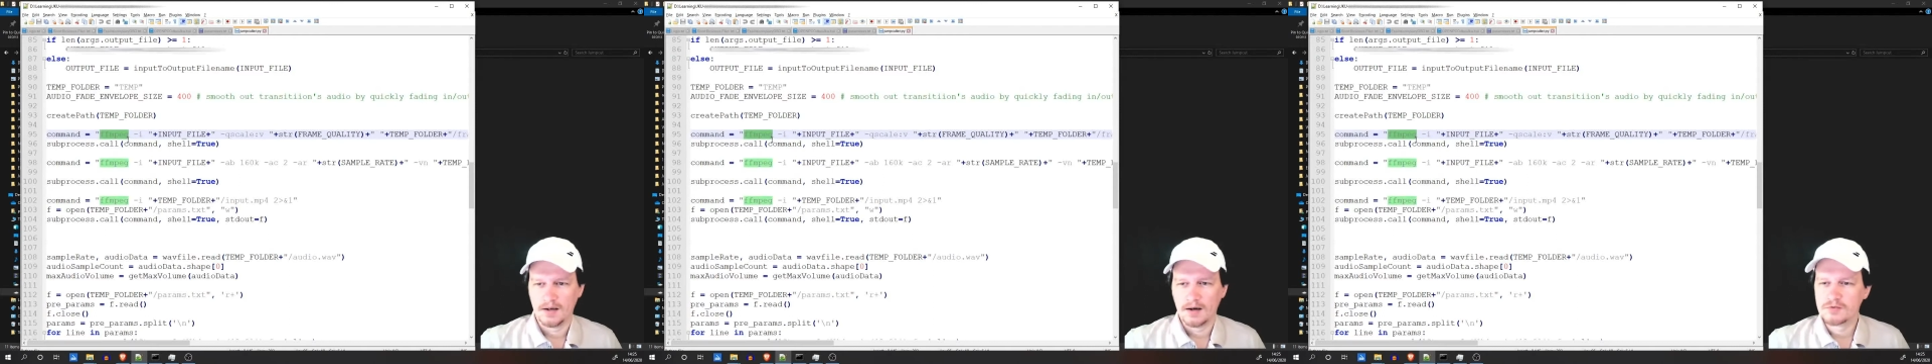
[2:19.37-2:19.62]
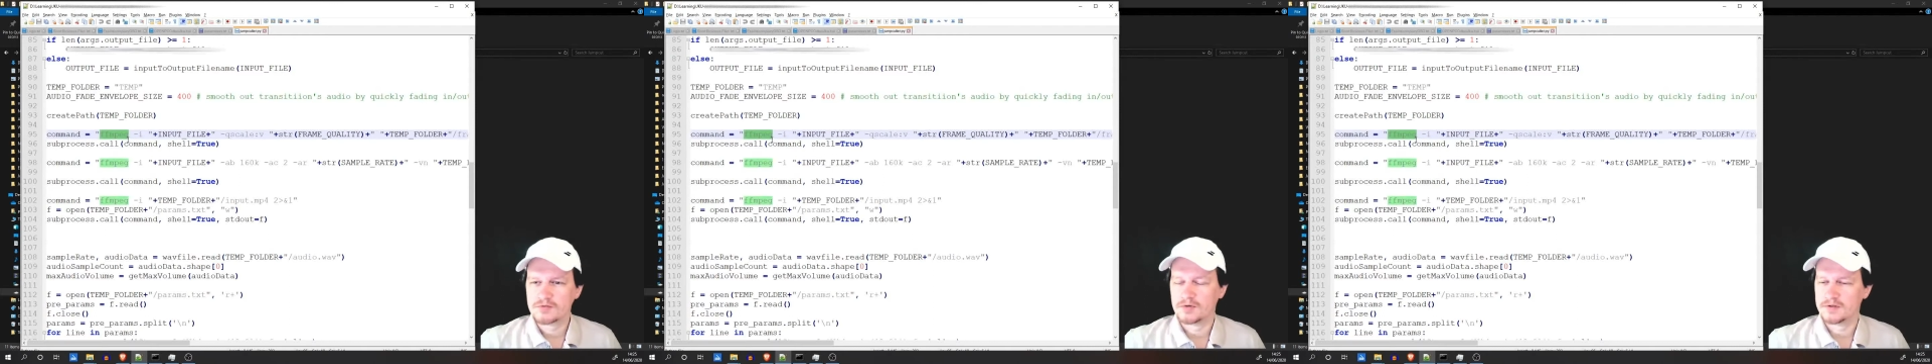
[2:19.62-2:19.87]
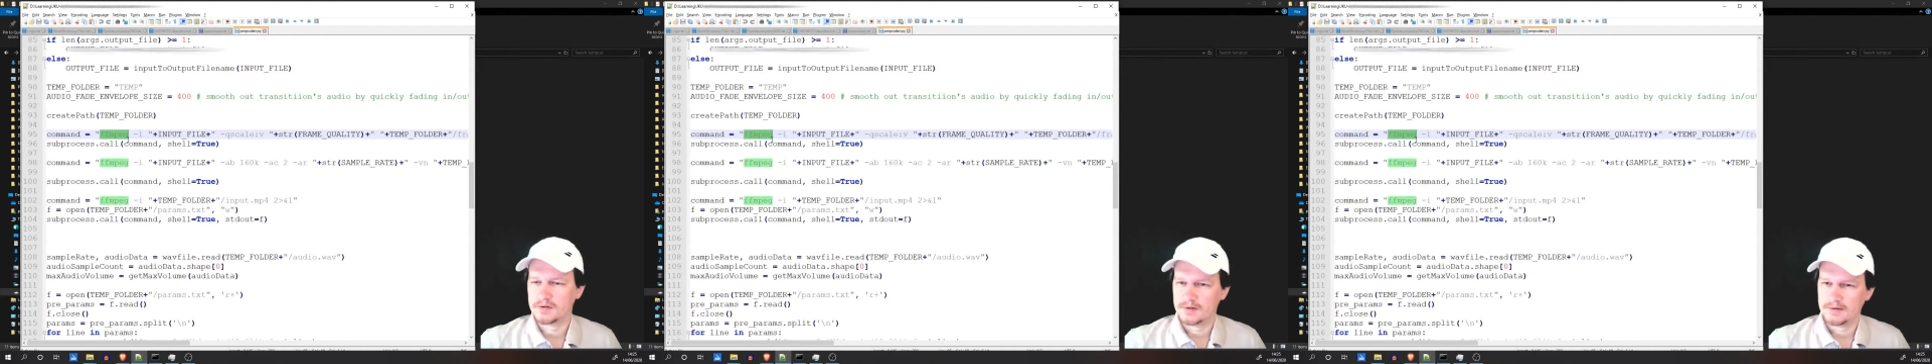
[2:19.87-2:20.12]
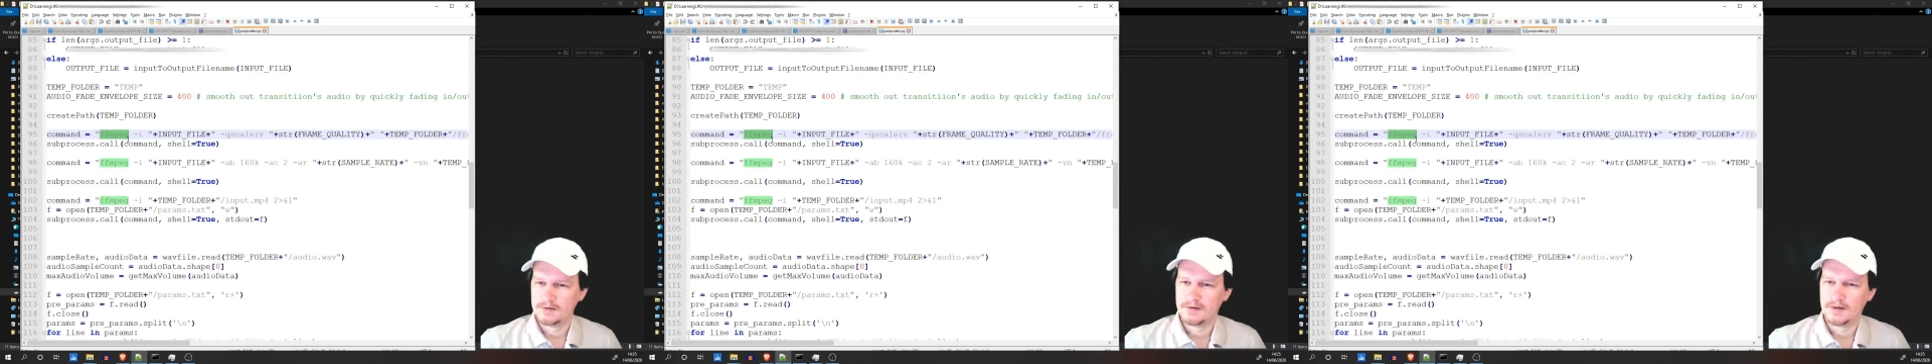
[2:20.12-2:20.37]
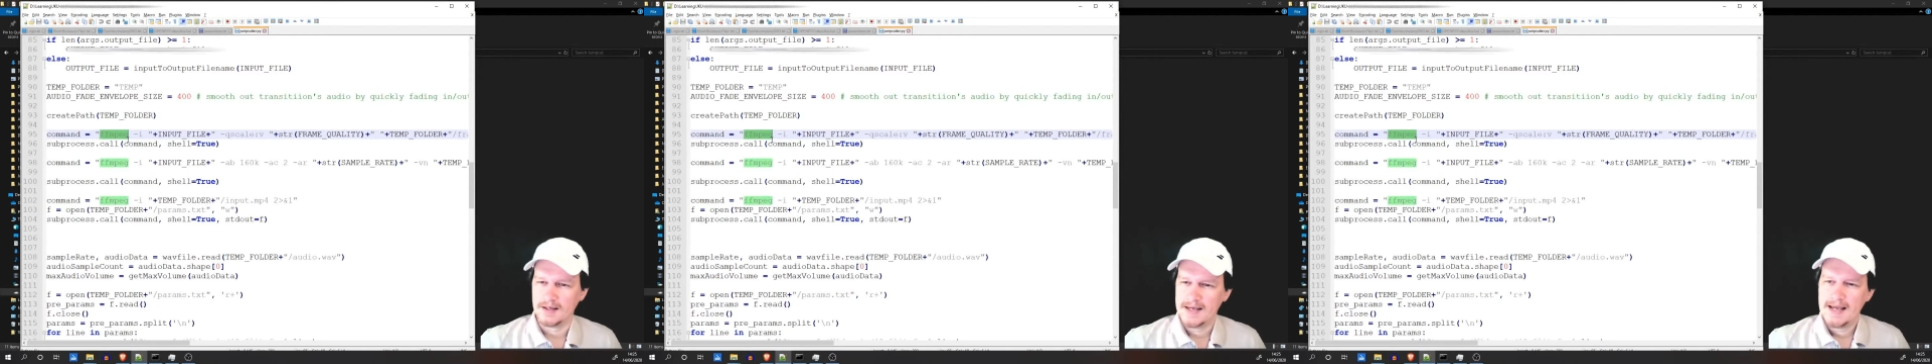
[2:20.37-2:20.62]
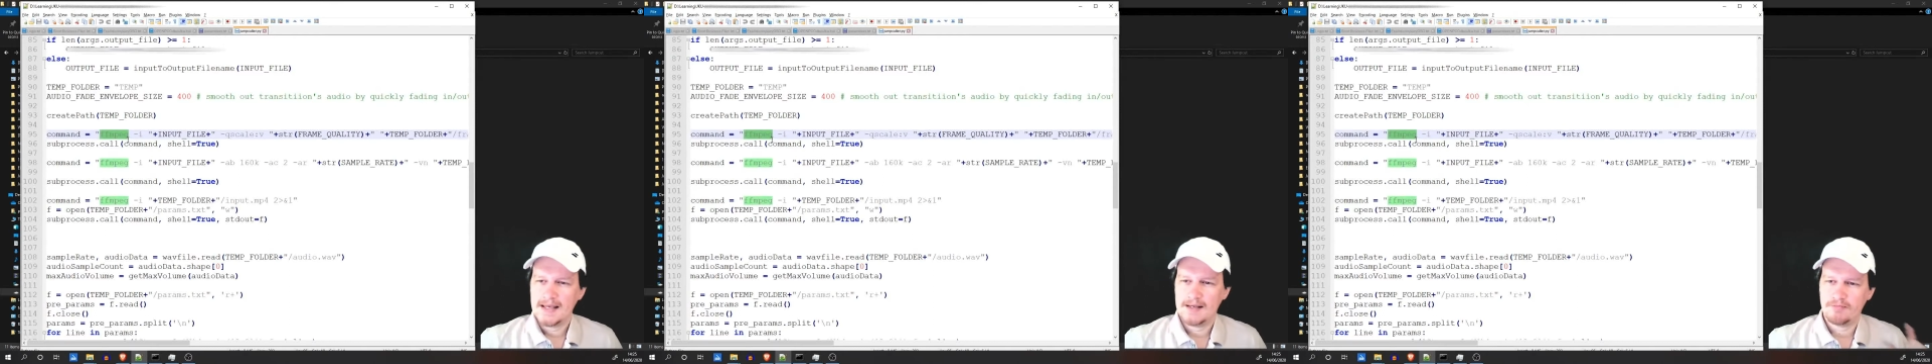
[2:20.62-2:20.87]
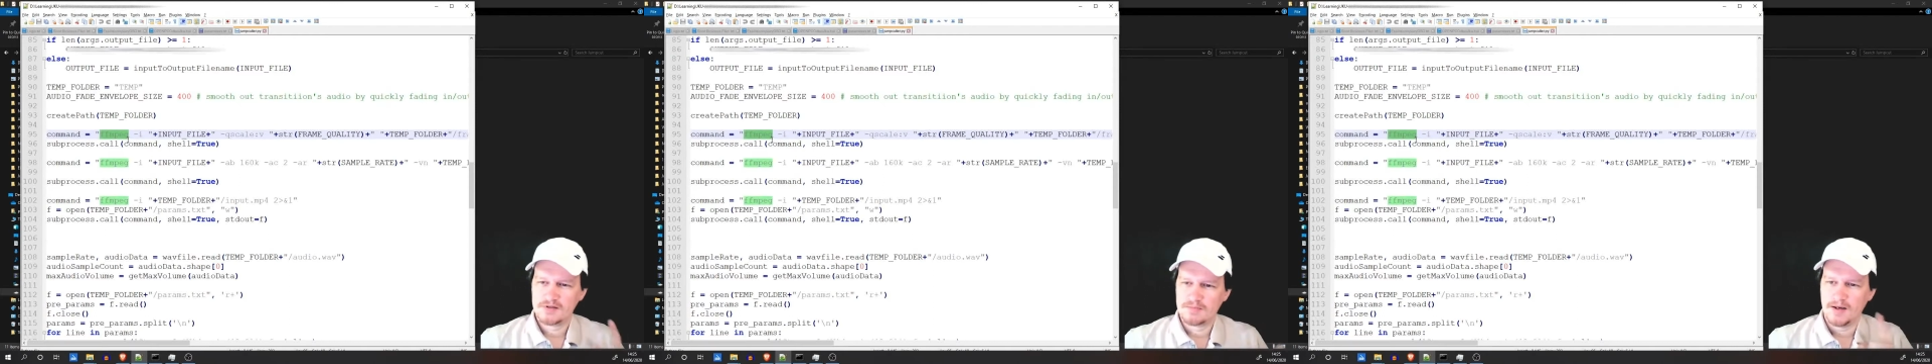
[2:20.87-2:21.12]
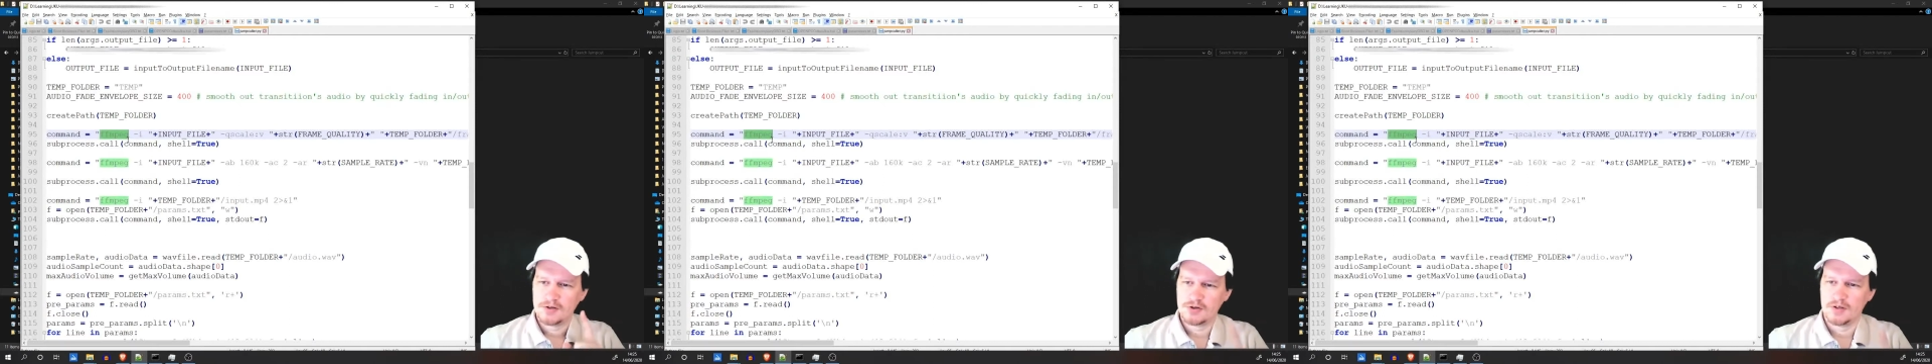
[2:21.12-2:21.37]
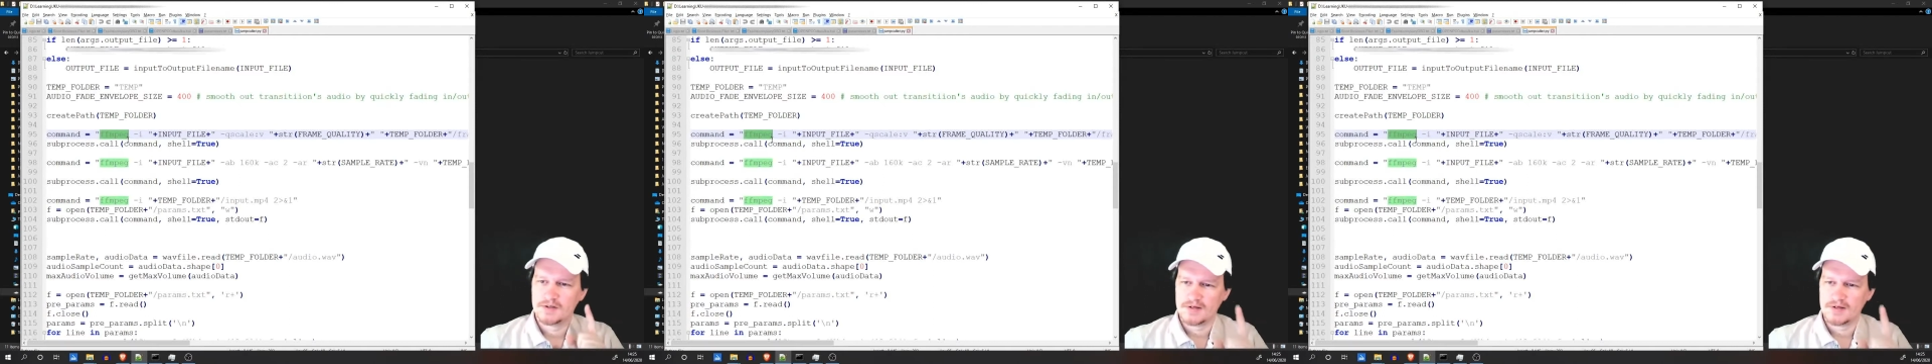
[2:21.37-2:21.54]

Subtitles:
And I was wondering, okay, he was mentioning